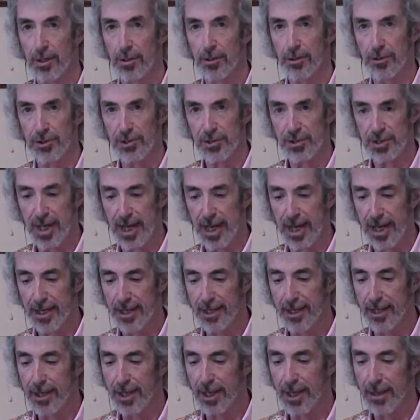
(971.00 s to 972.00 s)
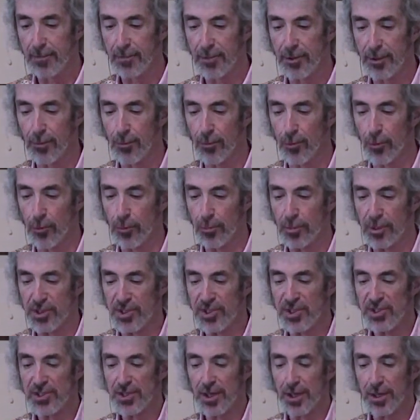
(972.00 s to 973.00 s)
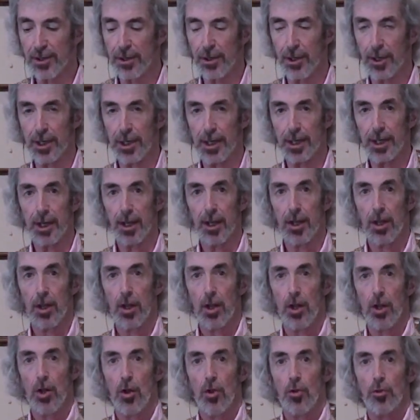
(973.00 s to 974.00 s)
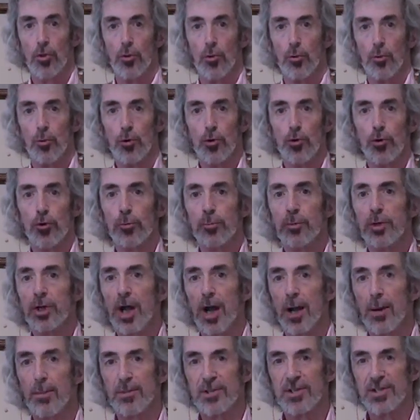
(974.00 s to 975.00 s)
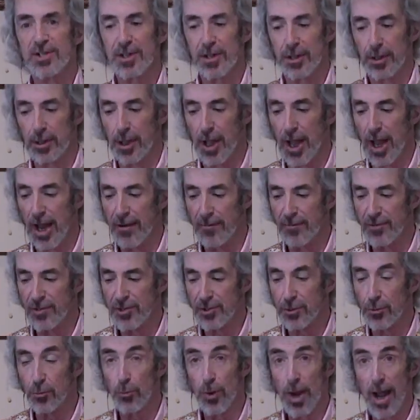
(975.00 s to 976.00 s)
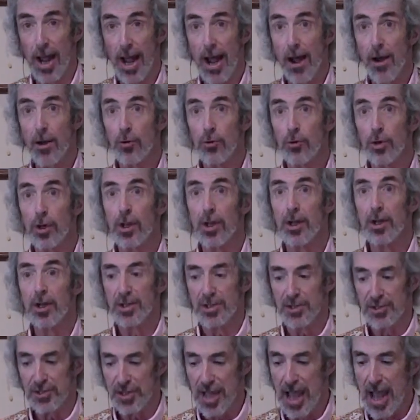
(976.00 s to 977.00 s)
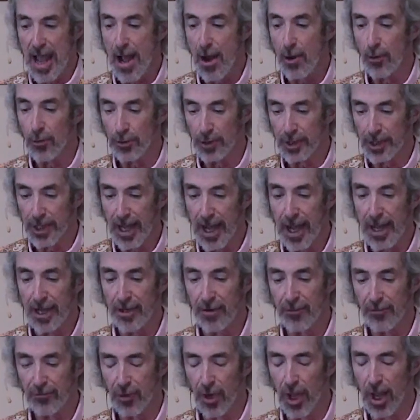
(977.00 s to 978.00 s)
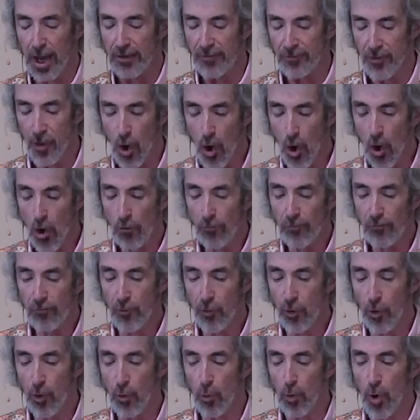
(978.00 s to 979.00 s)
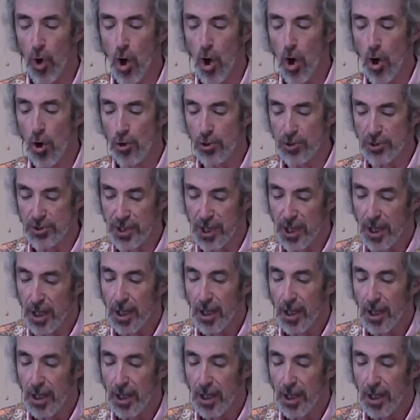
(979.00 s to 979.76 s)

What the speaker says: You stand in an empty room and suddenly the room comes to life, surround sound kind of life. All four walls